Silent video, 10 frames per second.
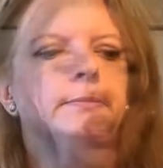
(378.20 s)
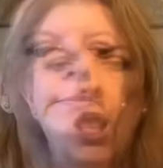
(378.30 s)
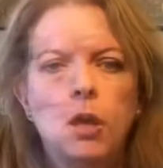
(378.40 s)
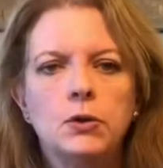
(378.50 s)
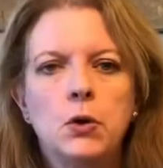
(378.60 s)

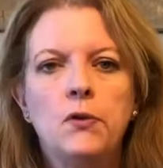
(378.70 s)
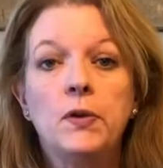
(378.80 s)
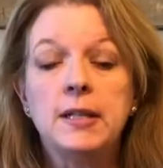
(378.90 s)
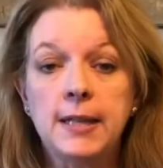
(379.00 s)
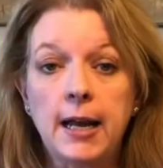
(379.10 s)
So for the
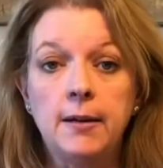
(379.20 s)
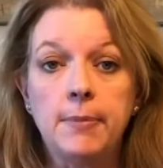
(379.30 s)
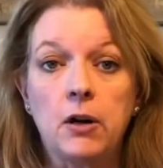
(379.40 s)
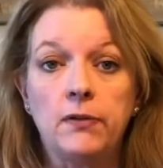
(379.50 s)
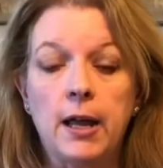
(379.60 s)
second
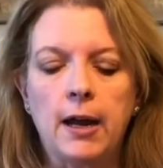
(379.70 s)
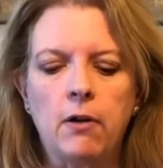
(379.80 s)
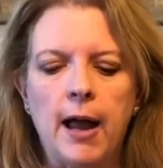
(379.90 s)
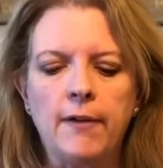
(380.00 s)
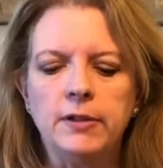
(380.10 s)
butterfly
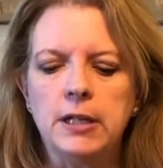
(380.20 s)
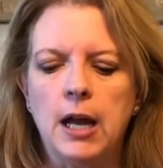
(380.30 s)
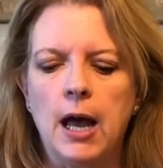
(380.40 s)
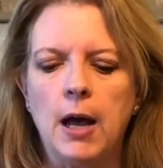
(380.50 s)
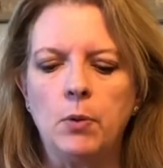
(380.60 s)
craft,
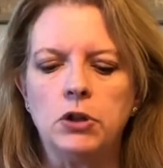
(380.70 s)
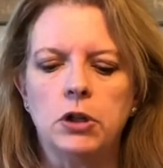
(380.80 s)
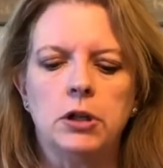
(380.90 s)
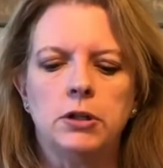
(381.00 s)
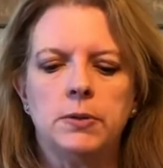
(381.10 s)
what you're
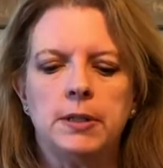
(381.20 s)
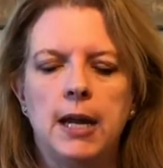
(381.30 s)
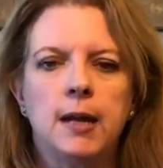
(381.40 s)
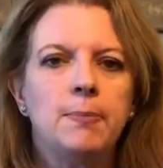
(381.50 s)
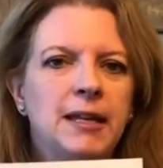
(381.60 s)
going to do is
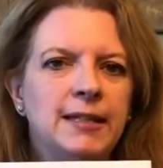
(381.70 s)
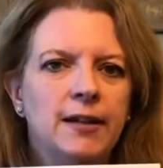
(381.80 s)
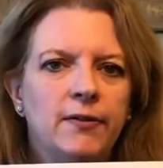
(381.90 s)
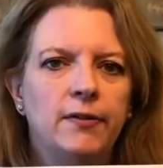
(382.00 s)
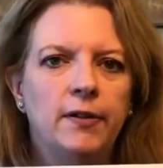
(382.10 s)
take a piece
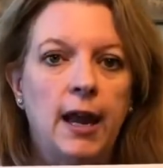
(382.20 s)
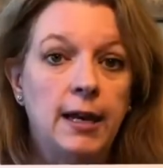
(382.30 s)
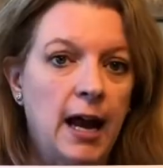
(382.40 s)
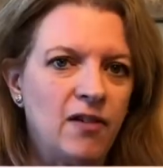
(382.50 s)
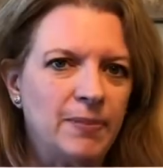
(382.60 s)
of
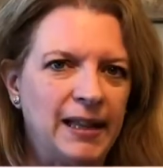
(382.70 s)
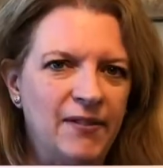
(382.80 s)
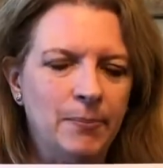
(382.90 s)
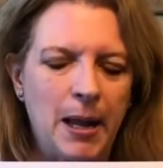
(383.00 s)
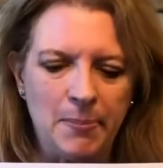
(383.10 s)
8.5 by
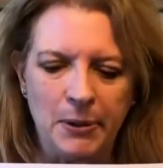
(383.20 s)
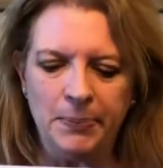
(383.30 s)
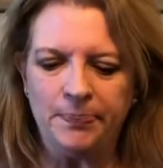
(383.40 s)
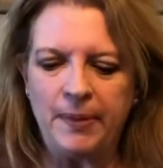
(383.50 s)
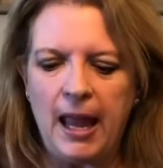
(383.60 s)
11 paper
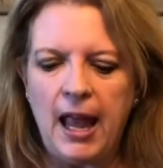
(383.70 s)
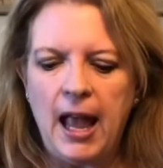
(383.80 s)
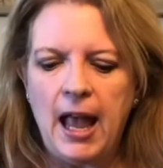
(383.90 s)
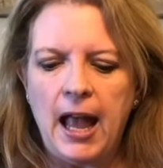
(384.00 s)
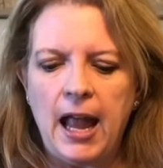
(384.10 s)

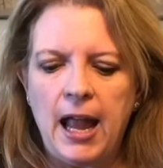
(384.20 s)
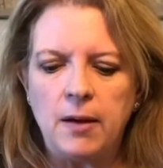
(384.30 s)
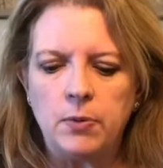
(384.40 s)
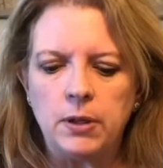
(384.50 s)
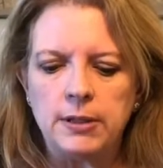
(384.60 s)
and
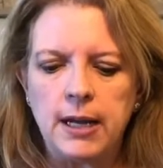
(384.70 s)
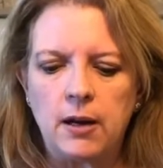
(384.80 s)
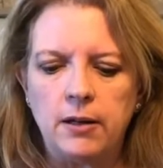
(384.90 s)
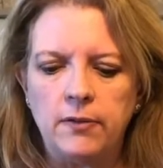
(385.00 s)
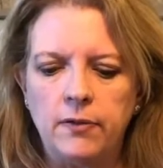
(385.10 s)
put it down
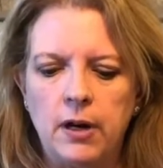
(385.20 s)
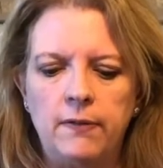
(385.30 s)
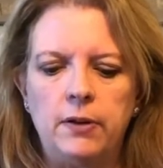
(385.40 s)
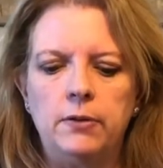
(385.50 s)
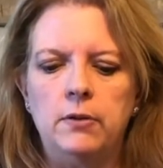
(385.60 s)
in front of
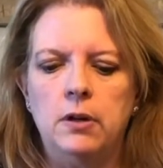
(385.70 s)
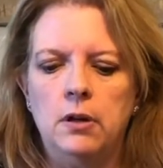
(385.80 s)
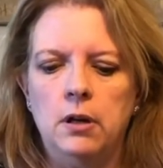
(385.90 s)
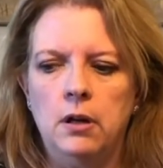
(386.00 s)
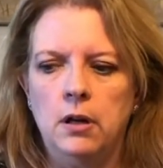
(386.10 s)
you.
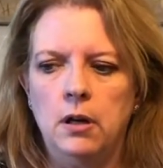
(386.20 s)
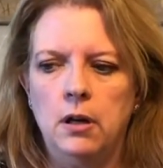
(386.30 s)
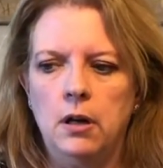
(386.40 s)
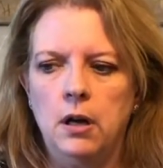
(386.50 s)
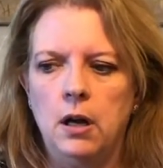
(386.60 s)

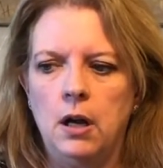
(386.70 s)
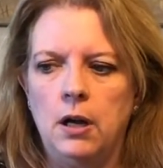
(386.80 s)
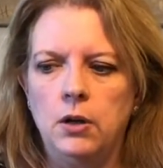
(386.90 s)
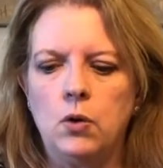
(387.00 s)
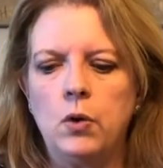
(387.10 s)

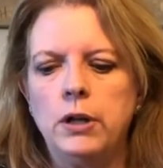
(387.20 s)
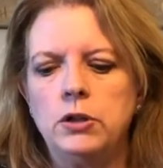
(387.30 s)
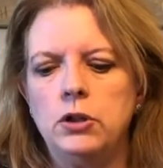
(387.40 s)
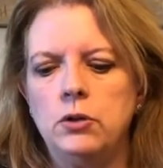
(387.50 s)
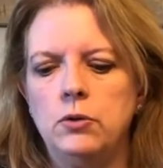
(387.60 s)
You're going
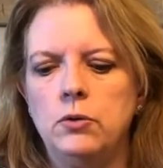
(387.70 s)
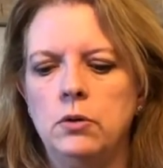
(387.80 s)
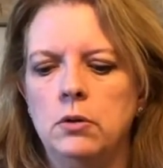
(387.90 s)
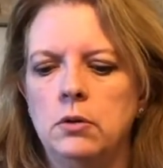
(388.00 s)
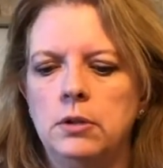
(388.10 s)
to
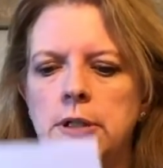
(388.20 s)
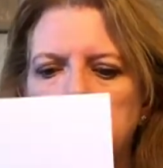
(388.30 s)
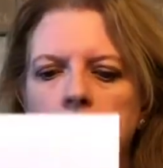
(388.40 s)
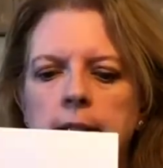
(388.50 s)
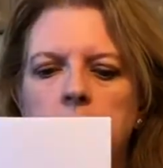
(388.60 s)
tilt
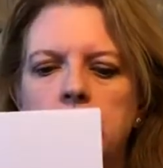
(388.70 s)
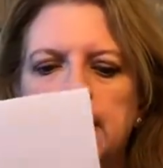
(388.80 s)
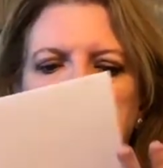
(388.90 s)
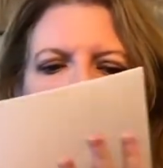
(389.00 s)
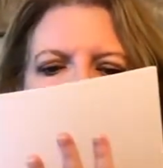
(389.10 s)
it so it's
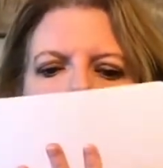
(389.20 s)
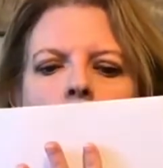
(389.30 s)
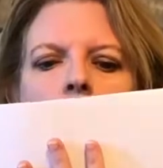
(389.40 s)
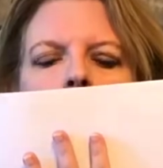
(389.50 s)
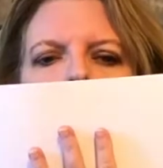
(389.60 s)
like this. You're
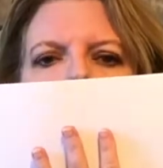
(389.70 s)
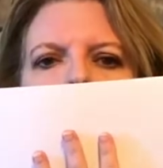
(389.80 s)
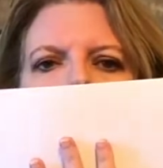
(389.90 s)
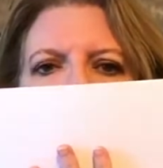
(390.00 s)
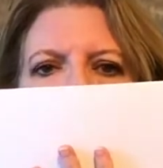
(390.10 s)
going to draw your
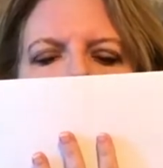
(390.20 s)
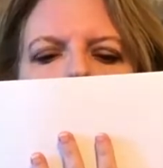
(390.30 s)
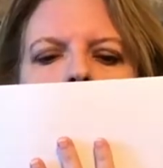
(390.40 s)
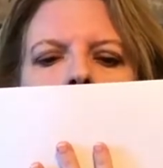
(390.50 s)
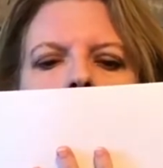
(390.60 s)
hand,
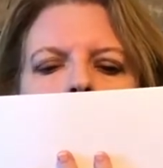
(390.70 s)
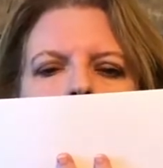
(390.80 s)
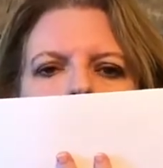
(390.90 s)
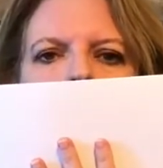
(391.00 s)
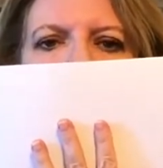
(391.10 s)
trace your
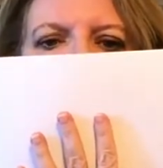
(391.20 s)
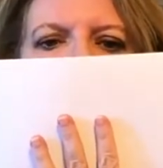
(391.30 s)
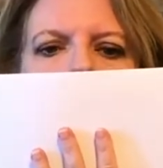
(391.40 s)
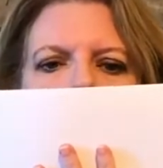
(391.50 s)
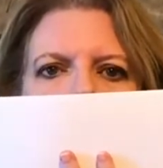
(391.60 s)
hand
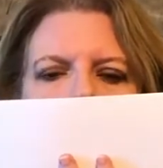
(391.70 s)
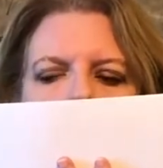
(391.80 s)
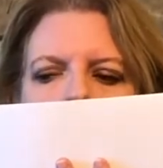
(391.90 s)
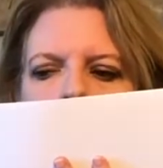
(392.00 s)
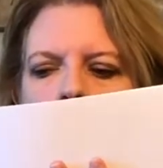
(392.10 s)

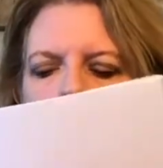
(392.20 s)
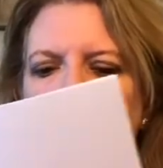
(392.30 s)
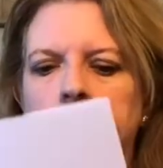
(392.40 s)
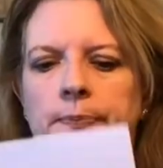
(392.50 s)
lengthwise, okay?